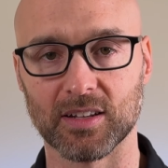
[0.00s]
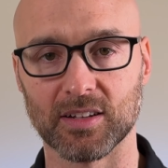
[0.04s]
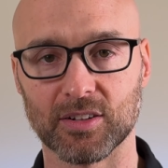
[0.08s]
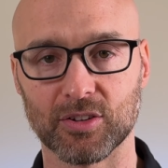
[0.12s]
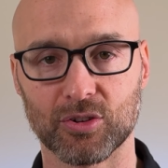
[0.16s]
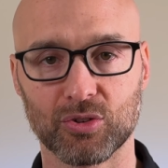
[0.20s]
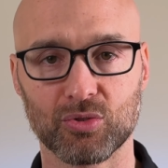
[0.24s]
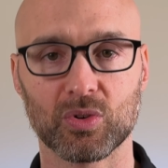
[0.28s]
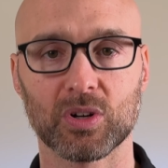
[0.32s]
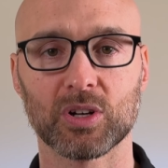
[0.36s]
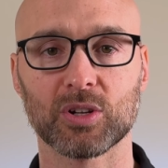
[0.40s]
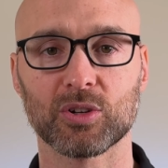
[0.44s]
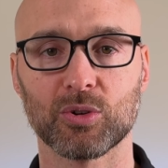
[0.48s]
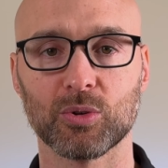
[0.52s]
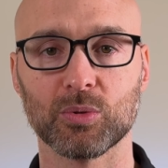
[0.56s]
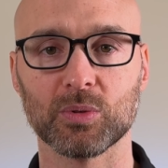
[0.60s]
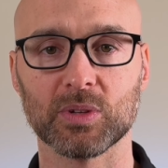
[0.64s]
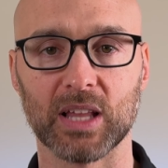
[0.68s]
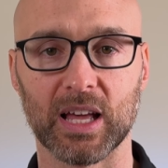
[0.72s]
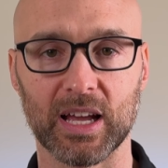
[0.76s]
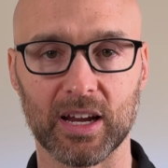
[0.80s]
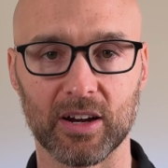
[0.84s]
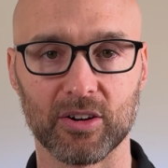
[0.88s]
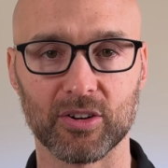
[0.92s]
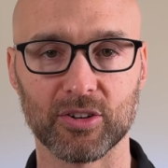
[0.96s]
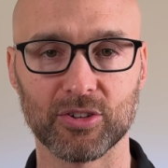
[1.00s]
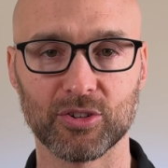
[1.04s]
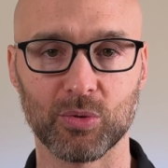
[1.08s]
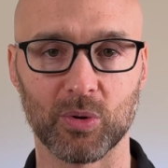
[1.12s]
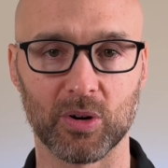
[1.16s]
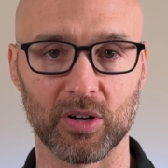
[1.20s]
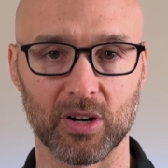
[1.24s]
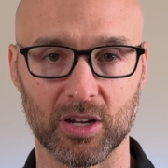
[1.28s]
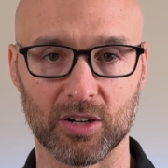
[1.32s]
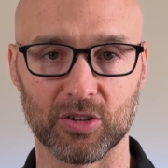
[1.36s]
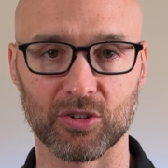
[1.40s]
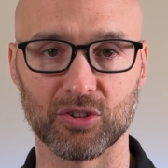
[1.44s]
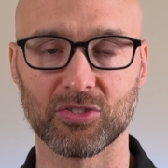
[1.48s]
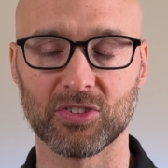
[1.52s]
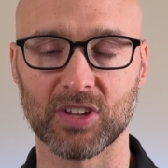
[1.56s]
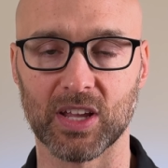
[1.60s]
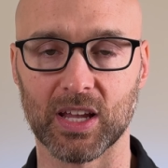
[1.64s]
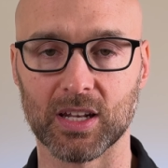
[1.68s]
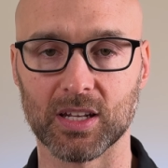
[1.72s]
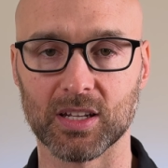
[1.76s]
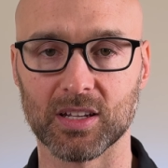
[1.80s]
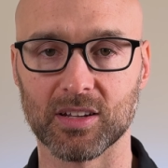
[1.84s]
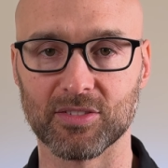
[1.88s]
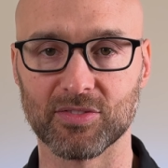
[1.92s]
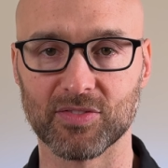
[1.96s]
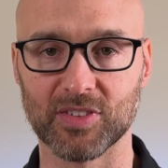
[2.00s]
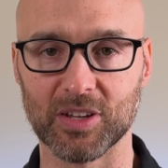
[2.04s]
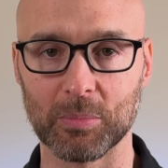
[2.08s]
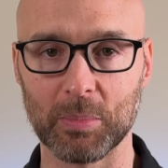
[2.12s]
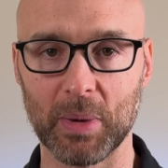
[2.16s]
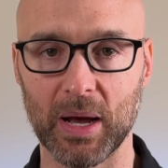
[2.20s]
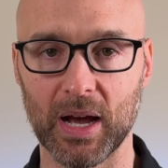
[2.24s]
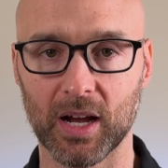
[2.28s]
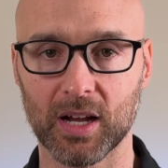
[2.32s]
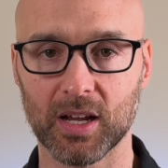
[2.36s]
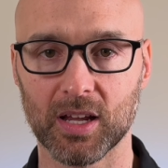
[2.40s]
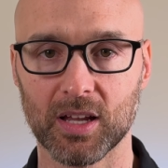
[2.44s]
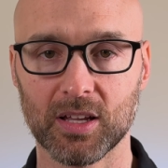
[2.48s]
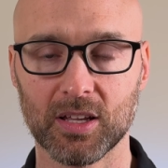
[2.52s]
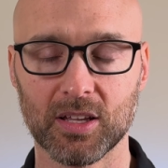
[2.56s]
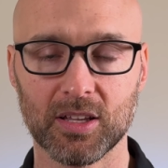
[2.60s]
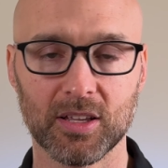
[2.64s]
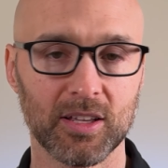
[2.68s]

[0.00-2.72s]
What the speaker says: critical layer to our understanding of feedback.